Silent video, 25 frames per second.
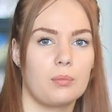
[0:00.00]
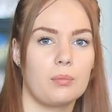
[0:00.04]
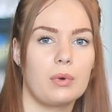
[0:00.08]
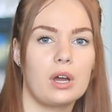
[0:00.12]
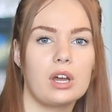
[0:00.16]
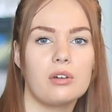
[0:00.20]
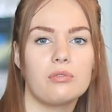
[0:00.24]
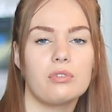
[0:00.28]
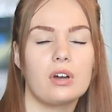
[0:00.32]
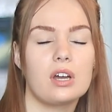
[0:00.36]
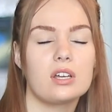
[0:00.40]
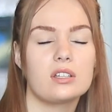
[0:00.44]
My
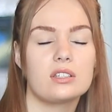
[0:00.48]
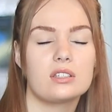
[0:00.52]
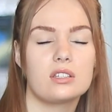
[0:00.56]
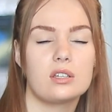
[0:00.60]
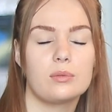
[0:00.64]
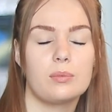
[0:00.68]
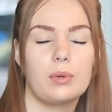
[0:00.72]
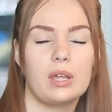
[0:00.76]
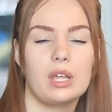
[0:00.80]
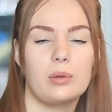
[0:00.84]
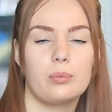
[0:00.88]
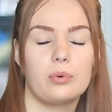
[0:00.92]
advice to
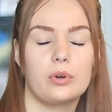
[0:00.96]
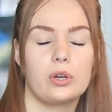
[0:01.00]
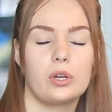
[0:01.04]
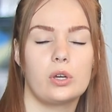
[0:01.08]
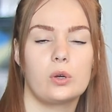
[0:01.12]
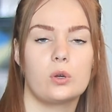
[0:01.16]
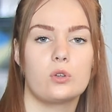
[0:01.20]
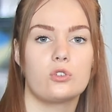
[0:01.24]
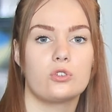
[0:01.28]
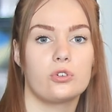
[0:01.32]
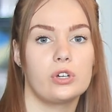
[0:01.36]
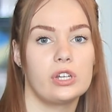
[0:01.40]
people who
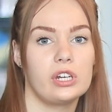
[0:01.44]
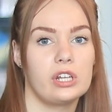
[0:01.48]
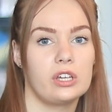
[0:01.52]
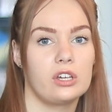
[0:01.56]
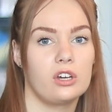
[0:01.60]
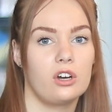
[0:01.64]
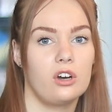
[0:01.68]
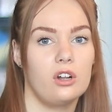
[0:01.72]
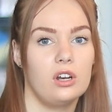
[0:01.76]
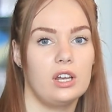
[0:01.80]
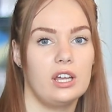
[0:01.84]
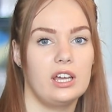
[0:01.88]
are joining
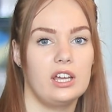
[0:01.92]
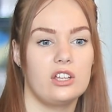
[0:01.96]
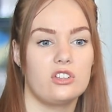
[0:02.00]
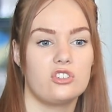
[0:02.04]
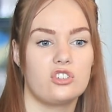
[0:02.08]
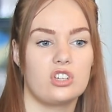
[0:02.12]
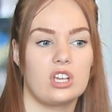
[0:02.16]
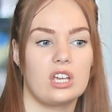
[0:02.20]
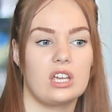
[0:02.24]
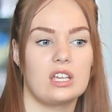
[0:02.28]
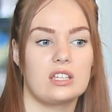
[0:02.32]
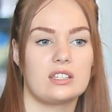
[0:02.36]

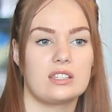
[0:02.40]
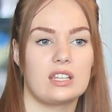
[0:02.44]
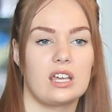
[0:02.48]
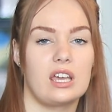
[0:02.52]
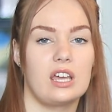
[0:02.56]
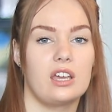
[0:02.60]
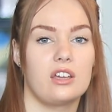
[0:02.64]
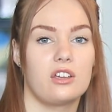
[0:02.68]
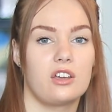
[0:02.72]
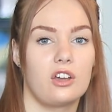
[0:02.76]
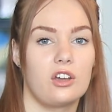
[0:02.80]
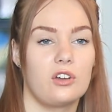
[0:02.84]
college is that
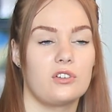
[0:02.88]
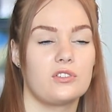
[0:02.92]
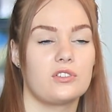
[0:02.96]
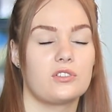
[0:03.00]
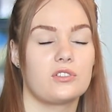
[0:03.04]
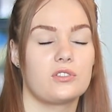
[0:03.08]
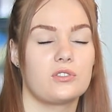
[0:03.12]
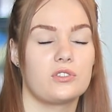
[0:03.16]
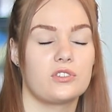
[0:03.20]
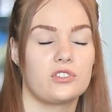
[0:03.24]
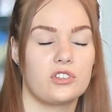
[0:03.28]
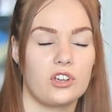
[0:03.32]
it goes
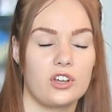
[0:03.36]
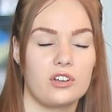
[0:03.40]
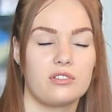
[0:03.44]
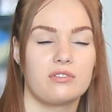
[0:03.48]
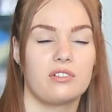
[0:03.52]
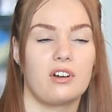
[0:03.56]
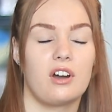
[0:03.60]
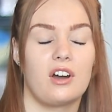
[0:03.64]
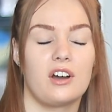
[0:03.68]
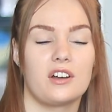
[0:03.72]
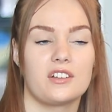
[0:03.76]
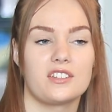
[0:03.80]
so
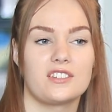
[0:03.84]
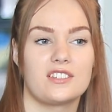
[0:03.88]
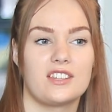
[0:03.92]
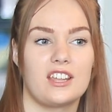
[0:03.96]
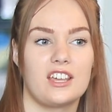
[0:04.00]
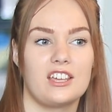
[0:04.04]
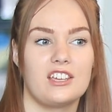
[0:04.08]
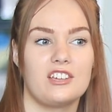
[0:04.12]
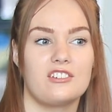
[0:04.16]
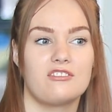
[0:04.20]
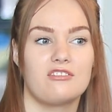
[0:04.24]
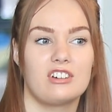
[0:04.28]
fast
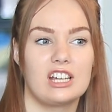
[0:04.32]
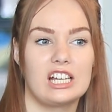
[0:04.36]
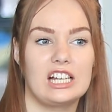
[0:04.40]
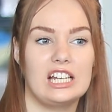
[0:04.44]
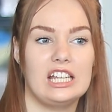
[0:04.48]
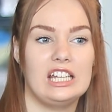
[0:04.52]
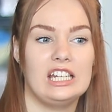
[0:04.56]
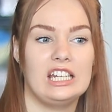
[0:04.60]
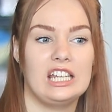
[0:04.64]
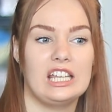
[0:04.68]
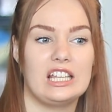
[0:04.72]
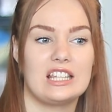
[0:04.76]
that you
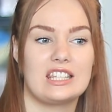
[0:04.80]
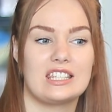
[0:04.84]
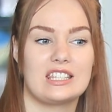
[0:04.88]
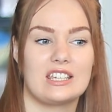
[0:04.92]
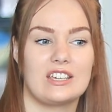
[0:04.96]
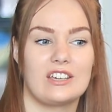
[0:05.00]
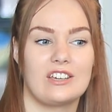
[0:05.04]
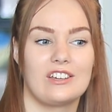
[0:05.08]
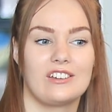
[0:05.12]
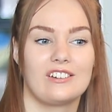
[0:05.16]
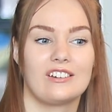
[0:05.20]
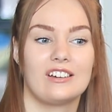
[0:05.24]
really need
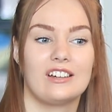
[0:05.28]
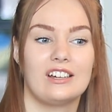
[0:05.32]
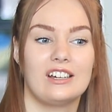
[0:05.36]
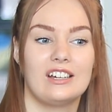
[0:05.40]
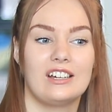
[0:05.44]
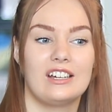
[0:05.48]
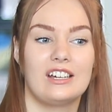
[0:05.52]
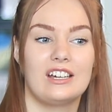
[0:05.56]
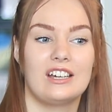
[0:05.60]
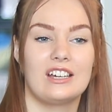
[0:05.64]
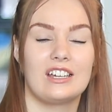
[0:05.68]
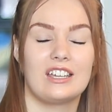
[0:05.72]
to
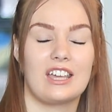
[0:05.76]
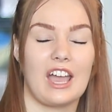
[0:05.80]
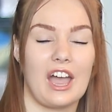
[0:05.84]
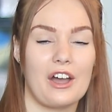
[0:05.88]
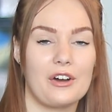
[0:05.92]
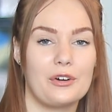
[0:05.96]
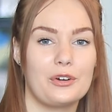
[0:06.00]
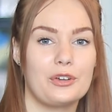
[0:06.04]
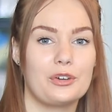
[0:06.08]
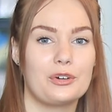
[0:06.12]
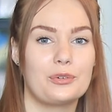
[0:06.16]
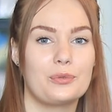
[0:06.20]
get
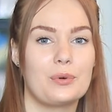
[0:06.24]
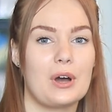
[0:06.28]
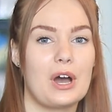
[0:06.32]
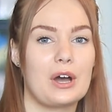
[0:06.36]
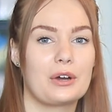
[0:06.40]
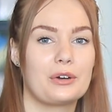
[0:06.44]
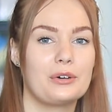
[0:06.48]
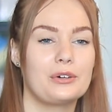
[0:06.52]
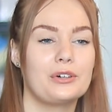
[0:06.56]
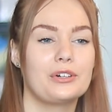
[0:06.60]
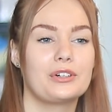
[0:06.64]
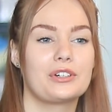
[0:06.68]
all your
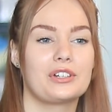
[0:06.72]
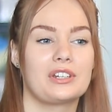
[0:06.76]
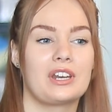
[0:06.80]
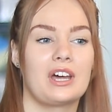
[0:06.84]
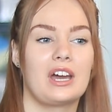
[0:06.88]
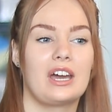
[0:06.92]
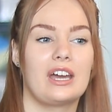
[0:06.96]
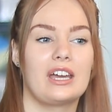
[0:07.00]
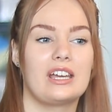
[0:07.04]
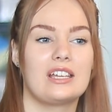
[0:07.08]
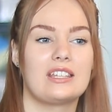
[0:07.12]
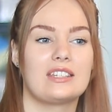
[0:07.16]
work
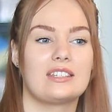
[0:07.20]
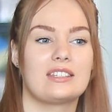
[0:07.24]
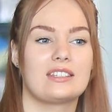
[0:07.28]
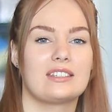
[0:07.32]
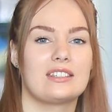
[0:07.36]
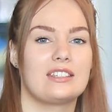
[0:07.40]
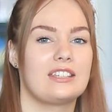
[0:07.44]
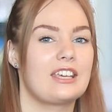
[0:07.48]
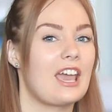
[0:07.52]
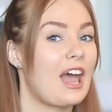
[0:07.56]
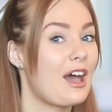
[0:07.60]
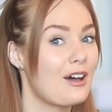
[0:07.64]
organised,
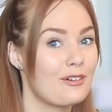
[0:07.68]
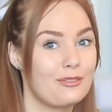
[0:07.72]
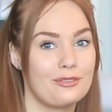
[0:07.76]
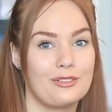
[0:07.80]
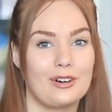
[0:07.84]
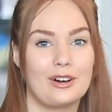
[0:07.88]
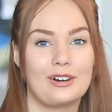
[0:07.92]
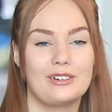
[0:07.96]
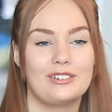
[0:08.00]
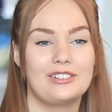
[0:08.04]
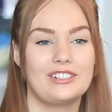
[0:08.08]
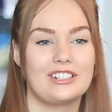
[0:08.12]
get a
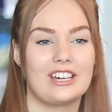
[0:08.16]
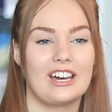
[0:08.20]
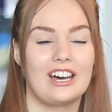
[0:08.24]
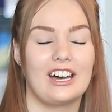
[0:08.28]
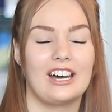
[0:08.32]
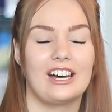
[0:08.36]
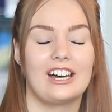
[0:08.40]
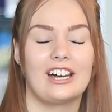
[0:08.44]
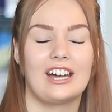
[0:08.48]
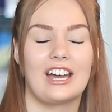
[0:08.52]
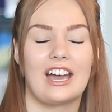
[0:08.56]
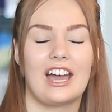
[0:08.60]

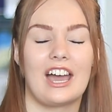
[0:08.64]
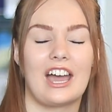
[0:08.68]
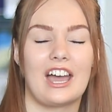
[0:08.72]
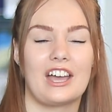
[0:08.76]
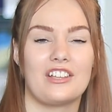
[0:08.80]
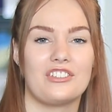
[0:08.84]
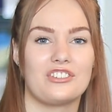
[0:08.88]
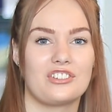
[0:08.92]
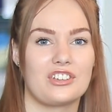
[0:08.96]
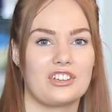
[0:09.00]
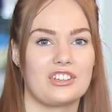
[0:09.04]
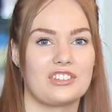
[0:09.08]
folder
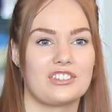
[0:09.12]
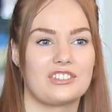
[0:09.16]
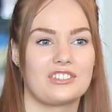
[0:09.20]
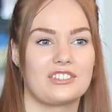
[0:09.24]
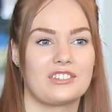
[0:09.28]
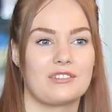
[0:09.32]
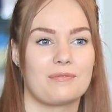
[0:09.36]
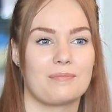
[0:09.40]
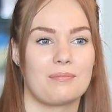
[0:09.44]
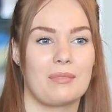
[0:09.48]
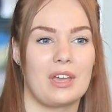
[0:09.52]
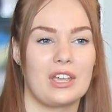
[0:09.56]
and
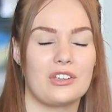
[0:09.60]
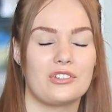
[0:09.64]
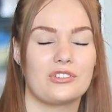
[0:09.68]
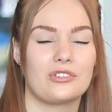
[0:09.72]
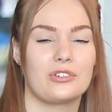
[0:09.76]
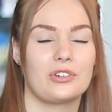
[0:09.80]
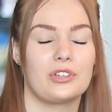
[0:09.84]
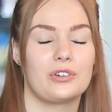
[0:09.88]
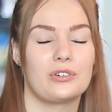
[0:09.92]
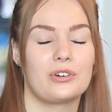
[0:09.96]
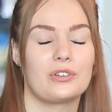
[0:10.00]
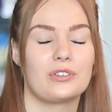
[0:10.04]
just make sure
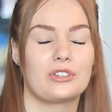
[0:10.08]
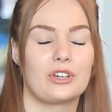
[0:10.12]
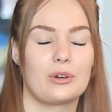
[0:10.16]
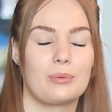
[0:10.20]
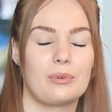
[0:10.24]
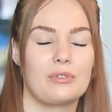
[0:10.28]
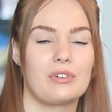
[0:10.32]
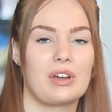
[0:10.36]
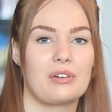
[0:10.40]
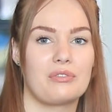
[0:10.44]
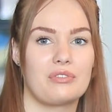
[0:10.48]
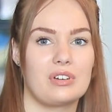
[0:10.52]
you're on top
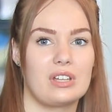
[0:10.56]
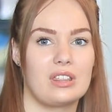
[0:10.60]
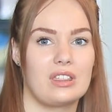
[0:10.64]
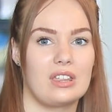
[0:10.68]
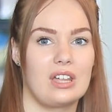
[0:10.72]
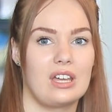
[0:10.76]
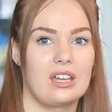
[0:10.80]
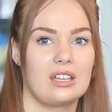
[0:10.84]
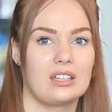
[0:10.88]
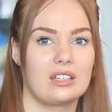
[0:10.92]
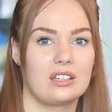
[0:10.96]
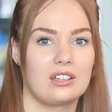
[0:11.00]
of
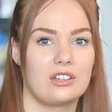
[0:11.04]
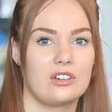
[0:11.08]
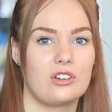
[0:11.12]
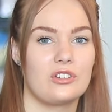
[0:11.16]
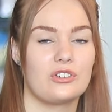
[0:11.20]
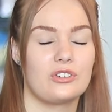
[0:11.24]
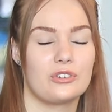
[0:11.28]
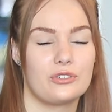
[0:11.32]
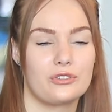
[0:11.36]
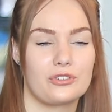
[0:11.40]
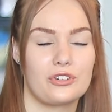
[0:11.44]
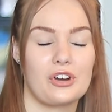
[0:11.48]
everything because
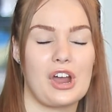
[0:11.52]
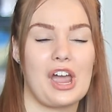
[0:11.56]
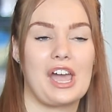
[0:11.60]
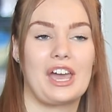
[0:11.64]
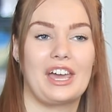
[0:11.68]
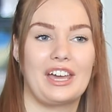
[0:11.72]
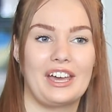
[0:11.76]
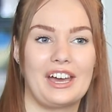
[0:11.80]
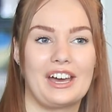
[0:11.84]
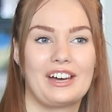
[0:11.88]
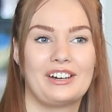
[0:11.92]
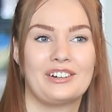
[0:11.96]
you'll regret
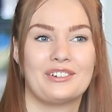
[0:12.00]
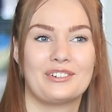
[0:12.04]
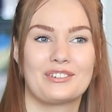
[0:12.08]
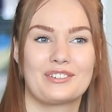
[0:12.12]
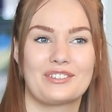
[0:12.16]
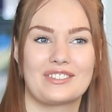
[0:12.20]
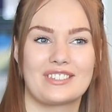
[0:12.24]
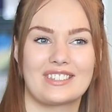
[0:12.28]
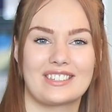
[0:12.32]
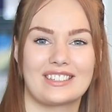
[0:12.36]
it out.